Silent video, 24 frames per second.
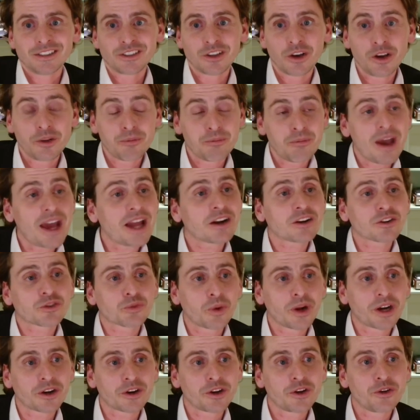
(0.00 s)
So it
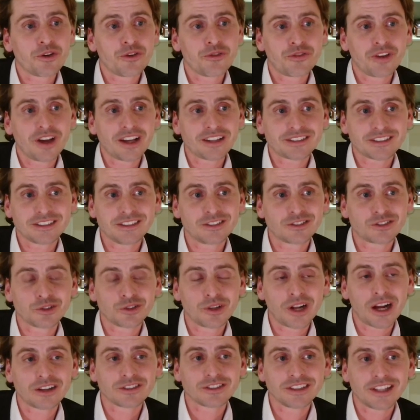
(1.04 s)
matters whether you invest in
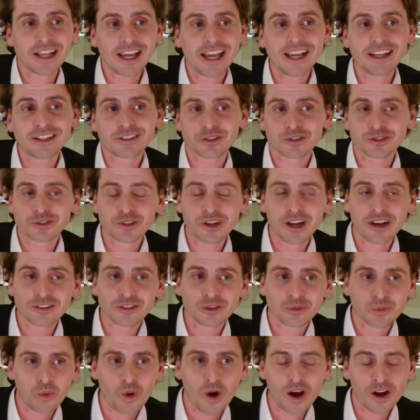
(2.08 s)
2008 or
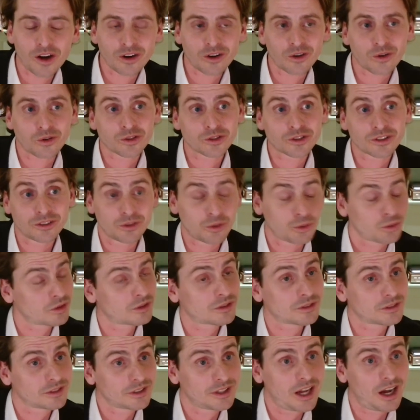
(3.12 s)
2001
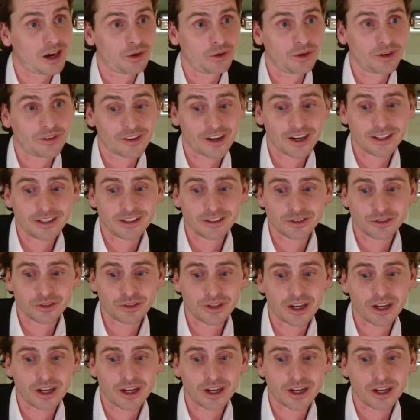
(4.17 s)
or now, right, in